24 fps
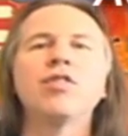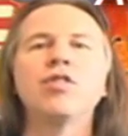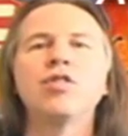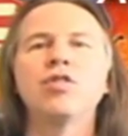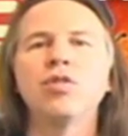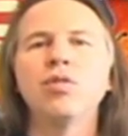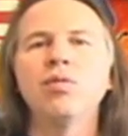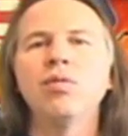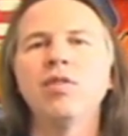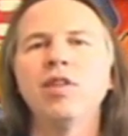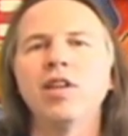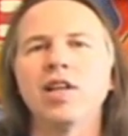
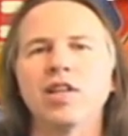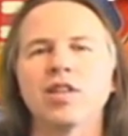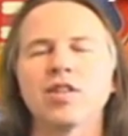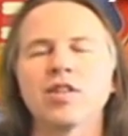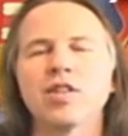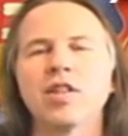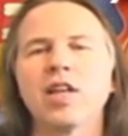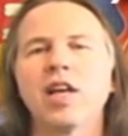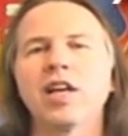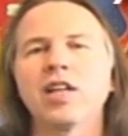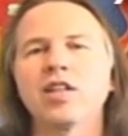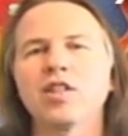Do
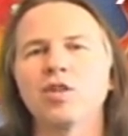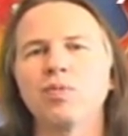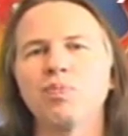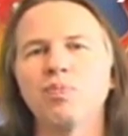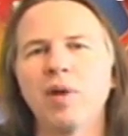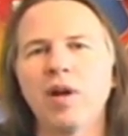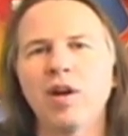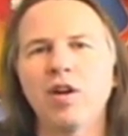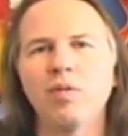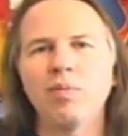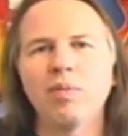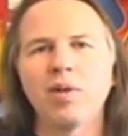this.
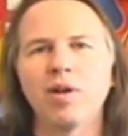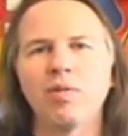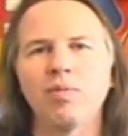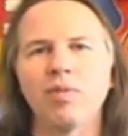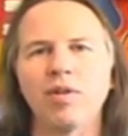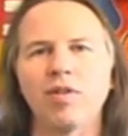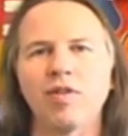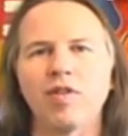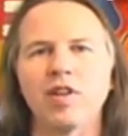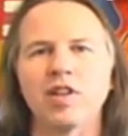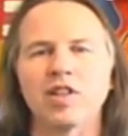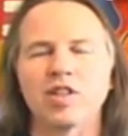Experiment
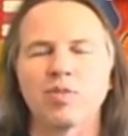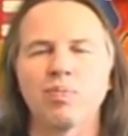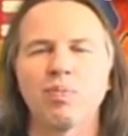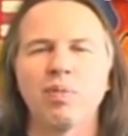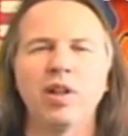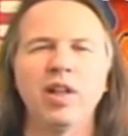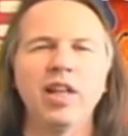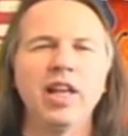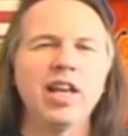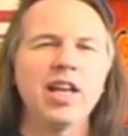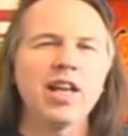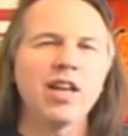with this.
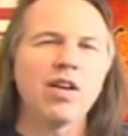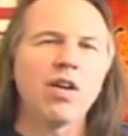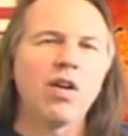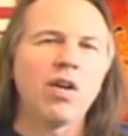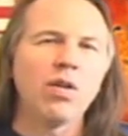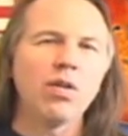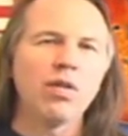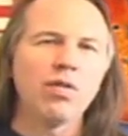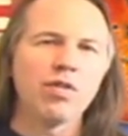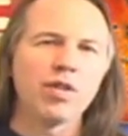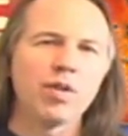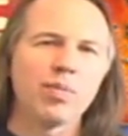Play it
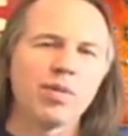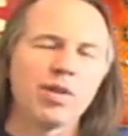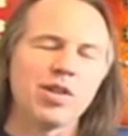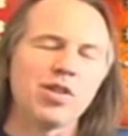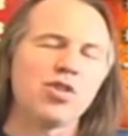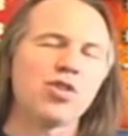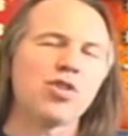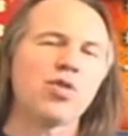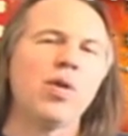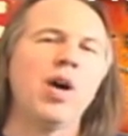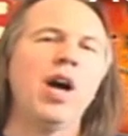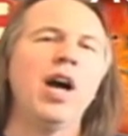all over the
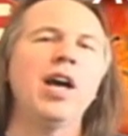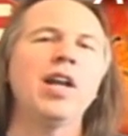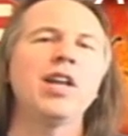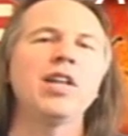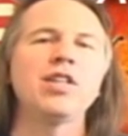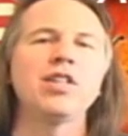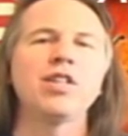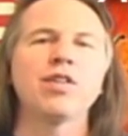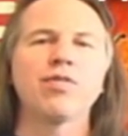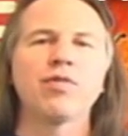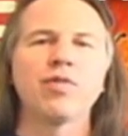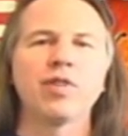place. Try it
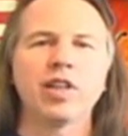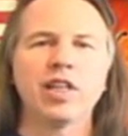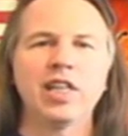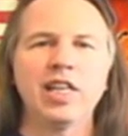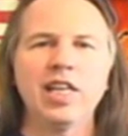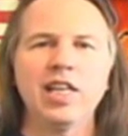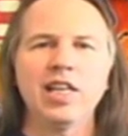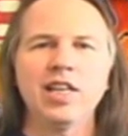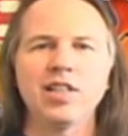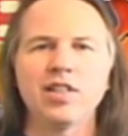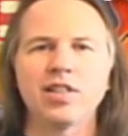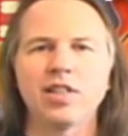in different
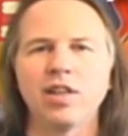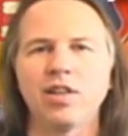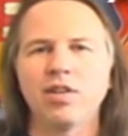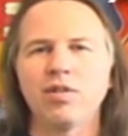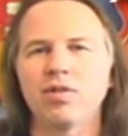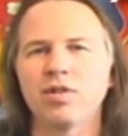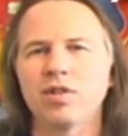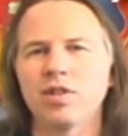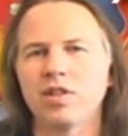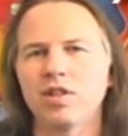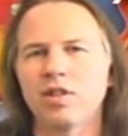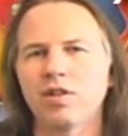keys. Get
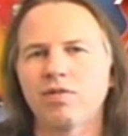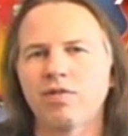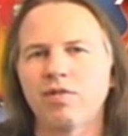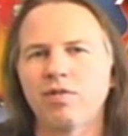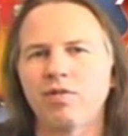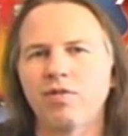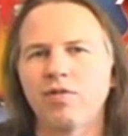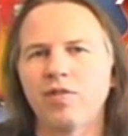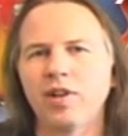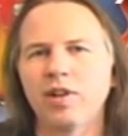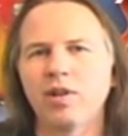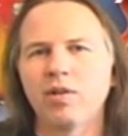used to different
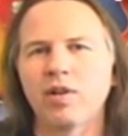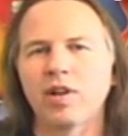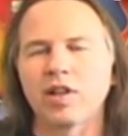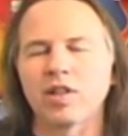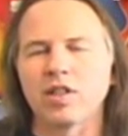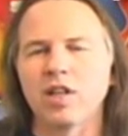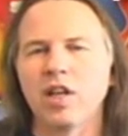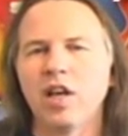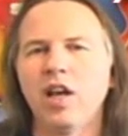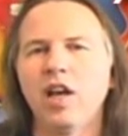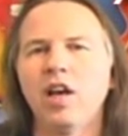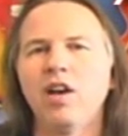
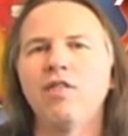fingerings.